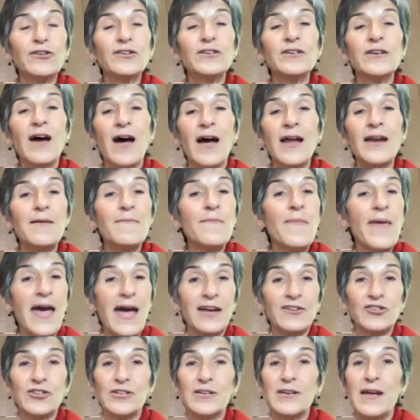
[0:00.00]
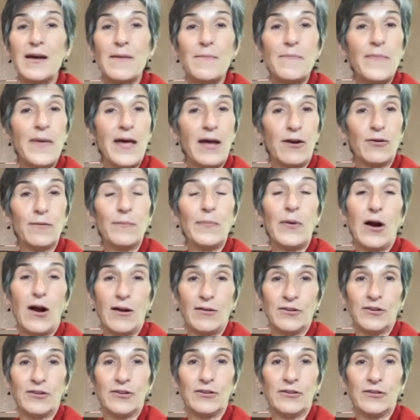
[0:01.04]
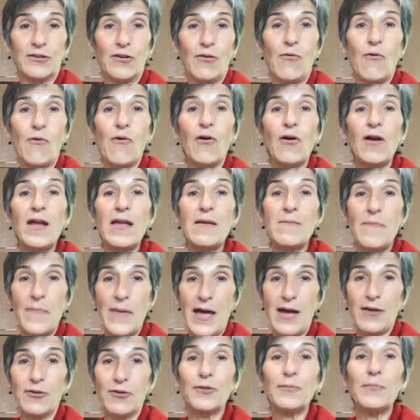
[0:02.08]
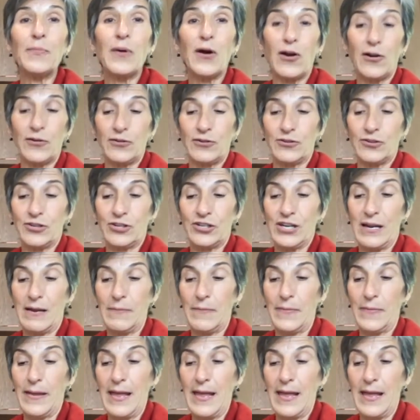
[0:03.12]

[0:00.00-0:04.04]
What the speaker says: not imagine a better partner or a better partnership.